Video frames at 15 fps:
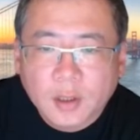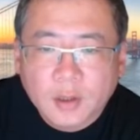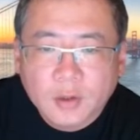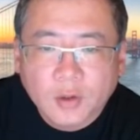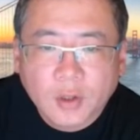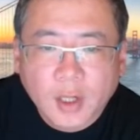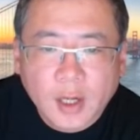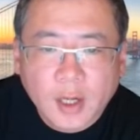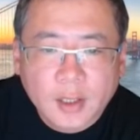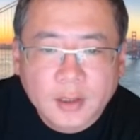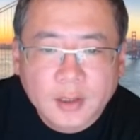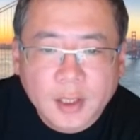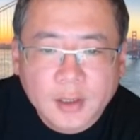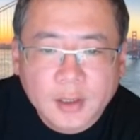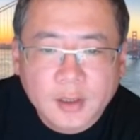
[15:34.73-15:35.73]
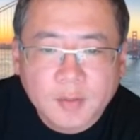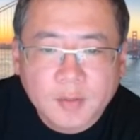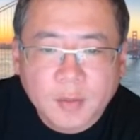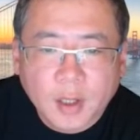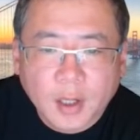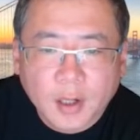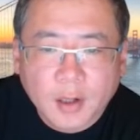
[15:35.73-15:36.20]
So you can access
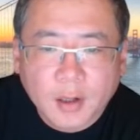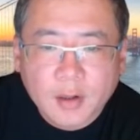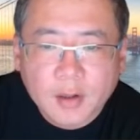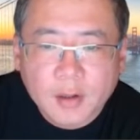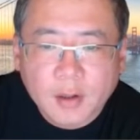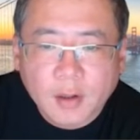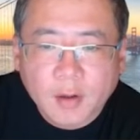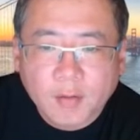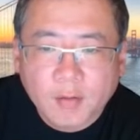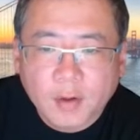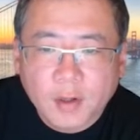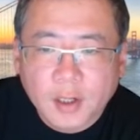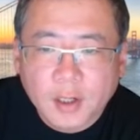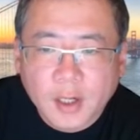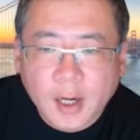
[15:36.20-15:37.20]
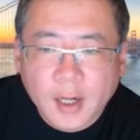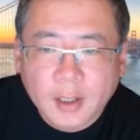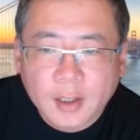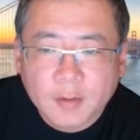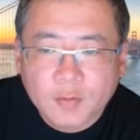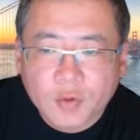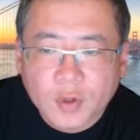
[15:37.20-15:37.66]
them here for the
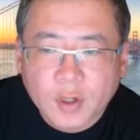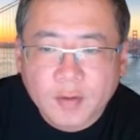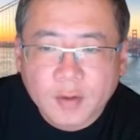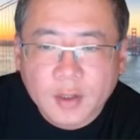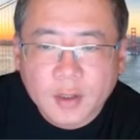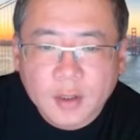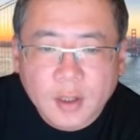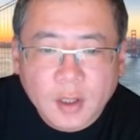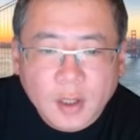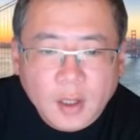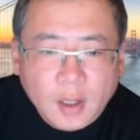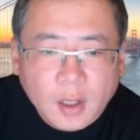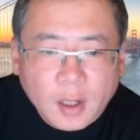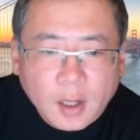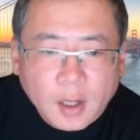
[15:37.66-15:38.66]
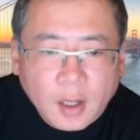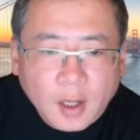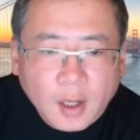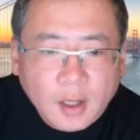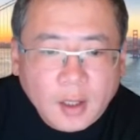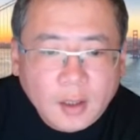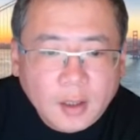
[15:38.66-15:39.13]
interactive driver,
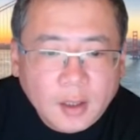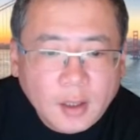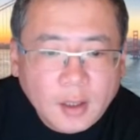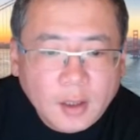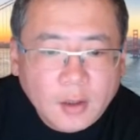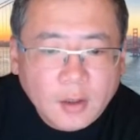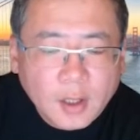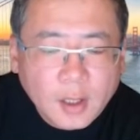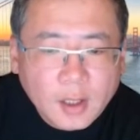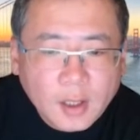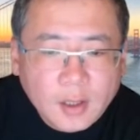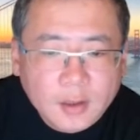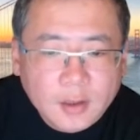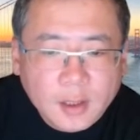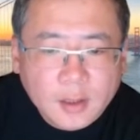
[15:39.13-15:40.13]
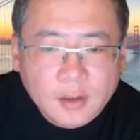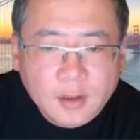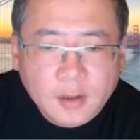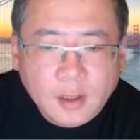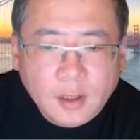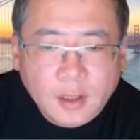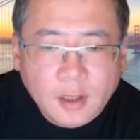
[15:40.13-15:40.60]
and you can
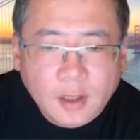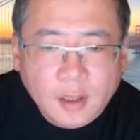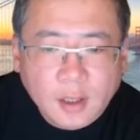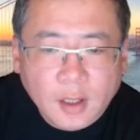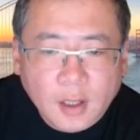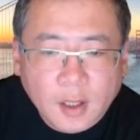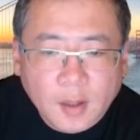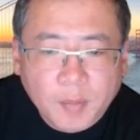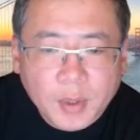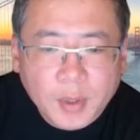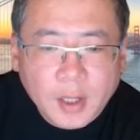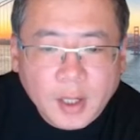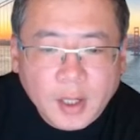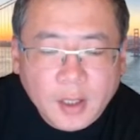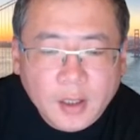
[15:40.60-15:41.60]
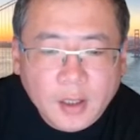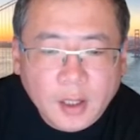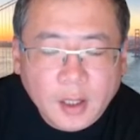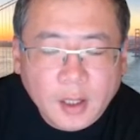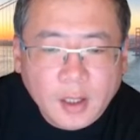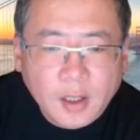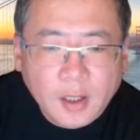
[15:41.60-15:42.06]
access the BI
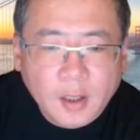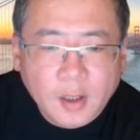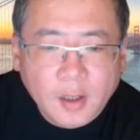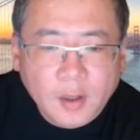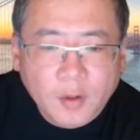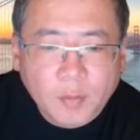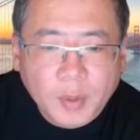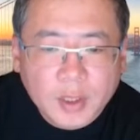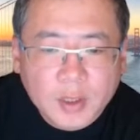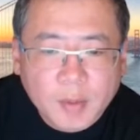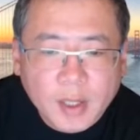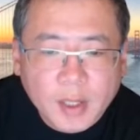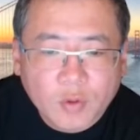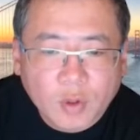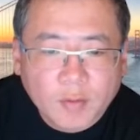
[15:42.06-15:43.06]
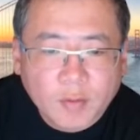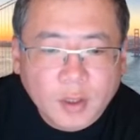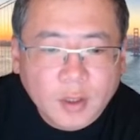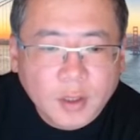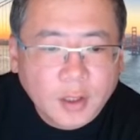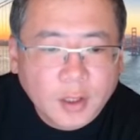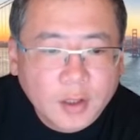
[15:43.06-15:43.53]
benchmark
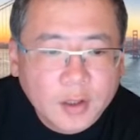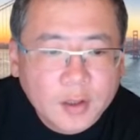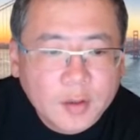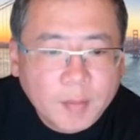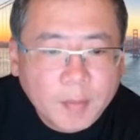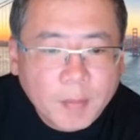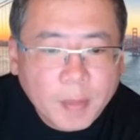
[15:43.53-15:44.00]
driver here.